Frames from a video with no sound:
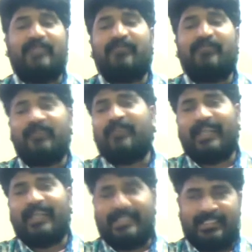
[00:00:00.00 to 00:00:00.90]
from one
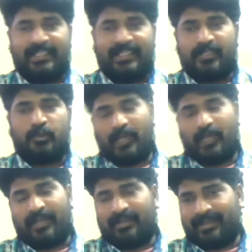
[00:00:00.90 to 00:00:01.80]
idea to
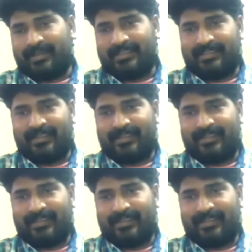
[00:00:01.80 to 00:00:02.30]
another idea.